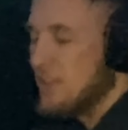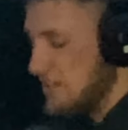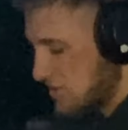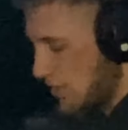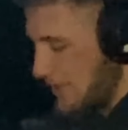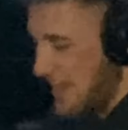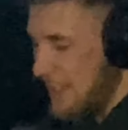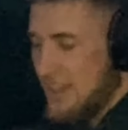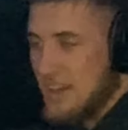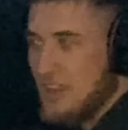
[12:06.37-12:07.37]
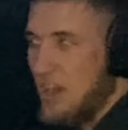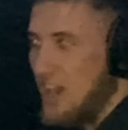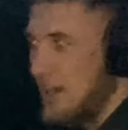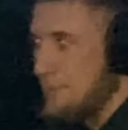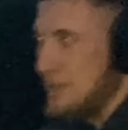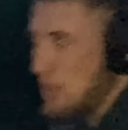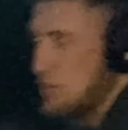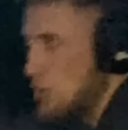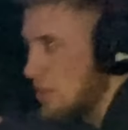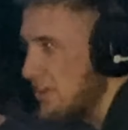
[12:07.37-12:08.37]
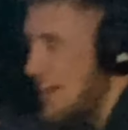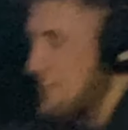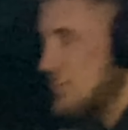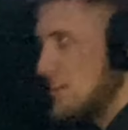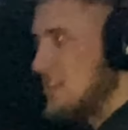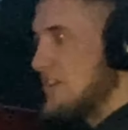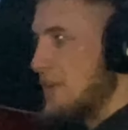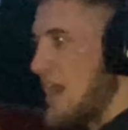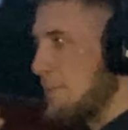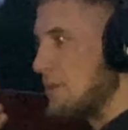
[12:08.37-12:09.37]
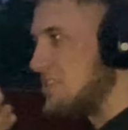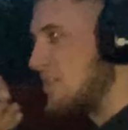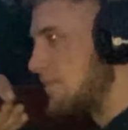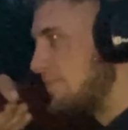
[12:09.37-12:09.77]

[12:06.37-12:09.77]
Let's go at it. Uh, I'm going to go toward the left, see what happens.